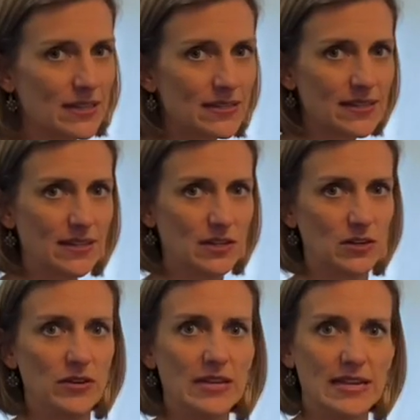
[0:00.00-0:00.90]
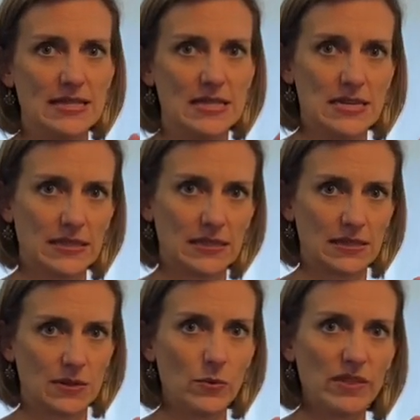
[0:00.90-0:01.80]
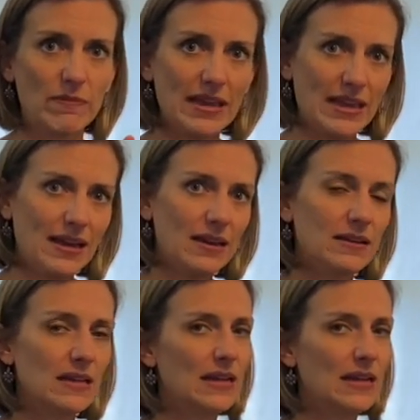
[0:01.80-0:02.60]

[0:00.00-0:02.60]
it's gonna create this with my hand,